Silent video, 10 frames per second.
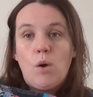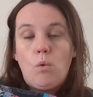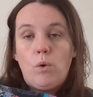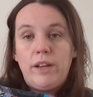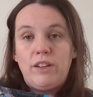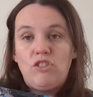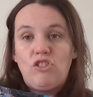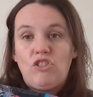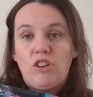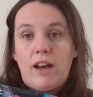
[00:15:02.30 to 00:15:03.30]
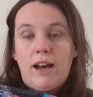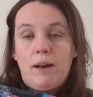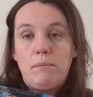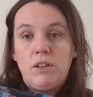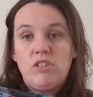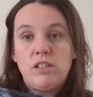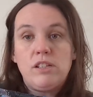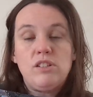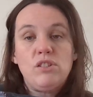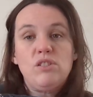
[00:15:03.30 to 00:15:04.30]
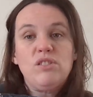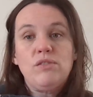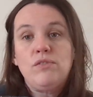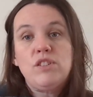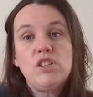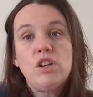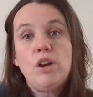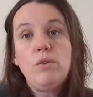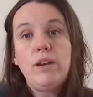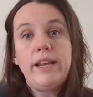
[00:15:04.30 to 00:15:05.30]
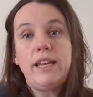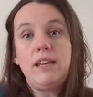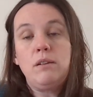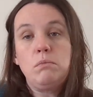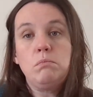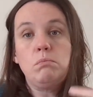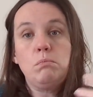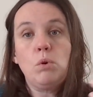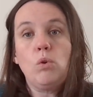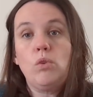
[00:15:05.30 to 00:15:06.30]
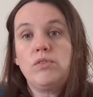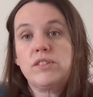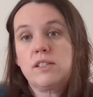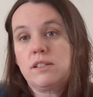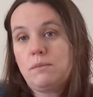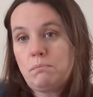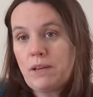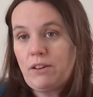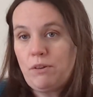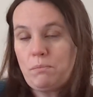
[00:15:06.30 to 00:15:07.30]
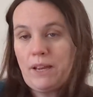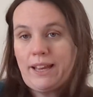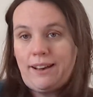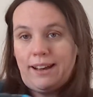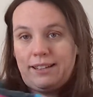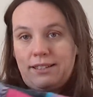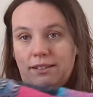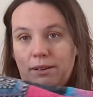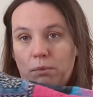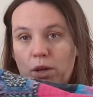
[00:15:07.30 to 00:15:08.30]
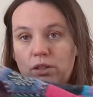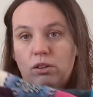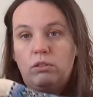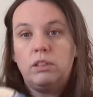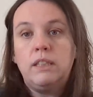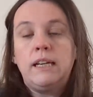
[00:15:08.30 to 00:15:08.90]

which just sort of slowly morphs bigger and bigger as time goes on.